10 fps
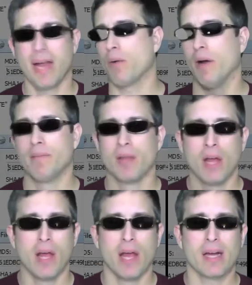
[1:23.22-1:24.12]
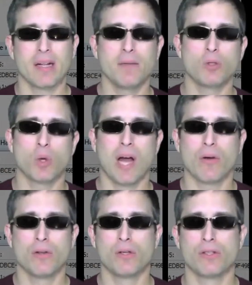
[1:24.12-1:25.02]
Anyway, it claims to
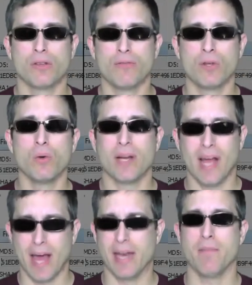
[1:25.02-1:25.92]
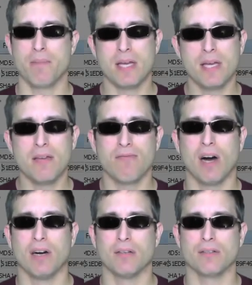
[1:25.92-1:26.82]
allow users to view and edit PE
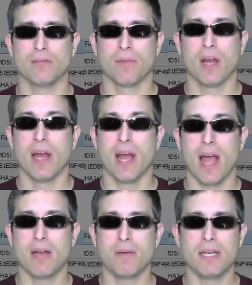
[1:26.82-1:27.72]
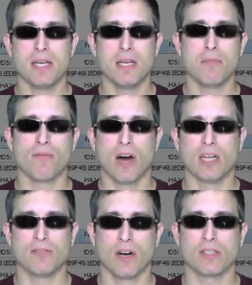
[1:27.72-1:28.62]
files. NPE
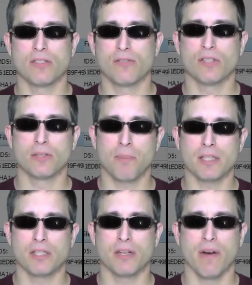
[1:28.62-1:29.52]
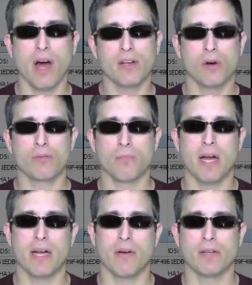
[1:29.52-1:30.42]
provides functions for inspection of unknown
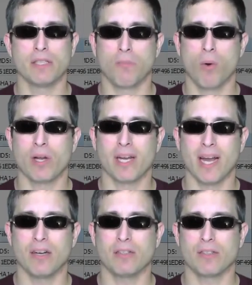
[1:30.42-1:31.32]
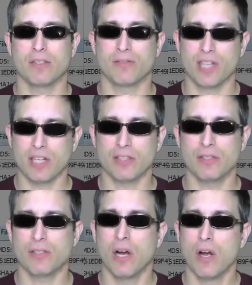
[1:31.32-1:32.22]
binaries, supporting analysis of
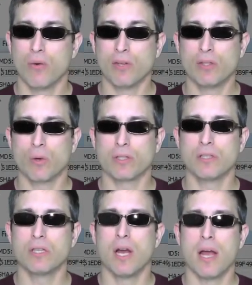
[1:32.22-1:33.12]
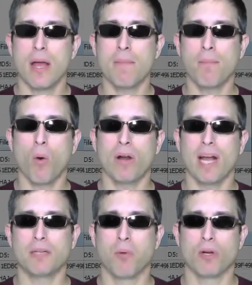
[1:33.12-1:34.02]
sections, resources,
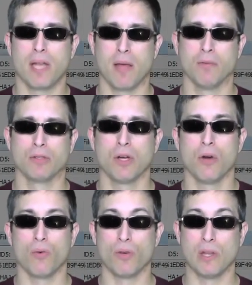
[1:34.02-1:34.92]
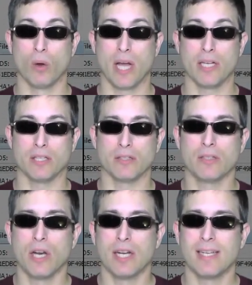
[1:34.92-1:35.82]
import-export tables,
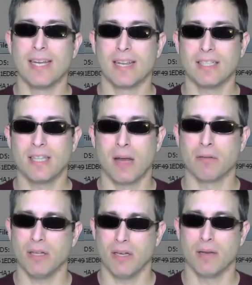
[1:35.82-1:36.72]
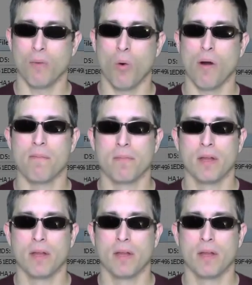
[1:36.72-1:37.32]
relocations, TLS table, and more.